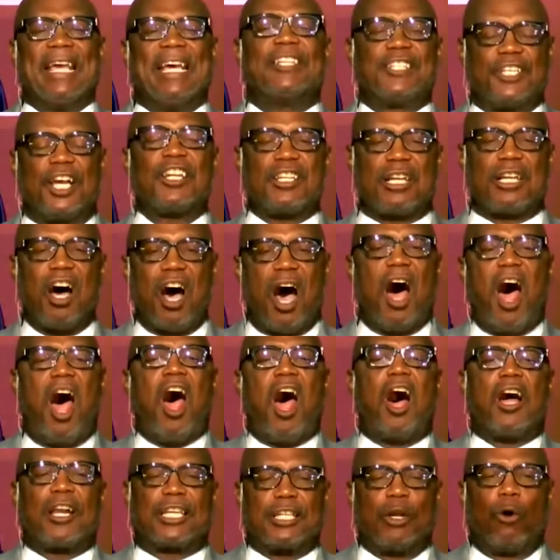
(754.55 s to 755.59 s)
it's just
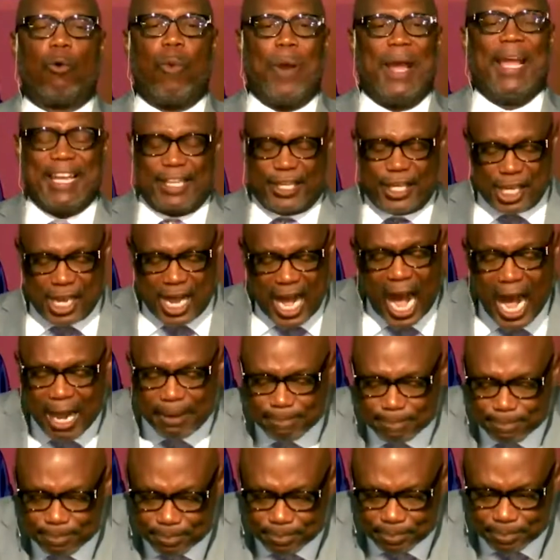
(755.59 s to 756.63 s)
hard to wake you up.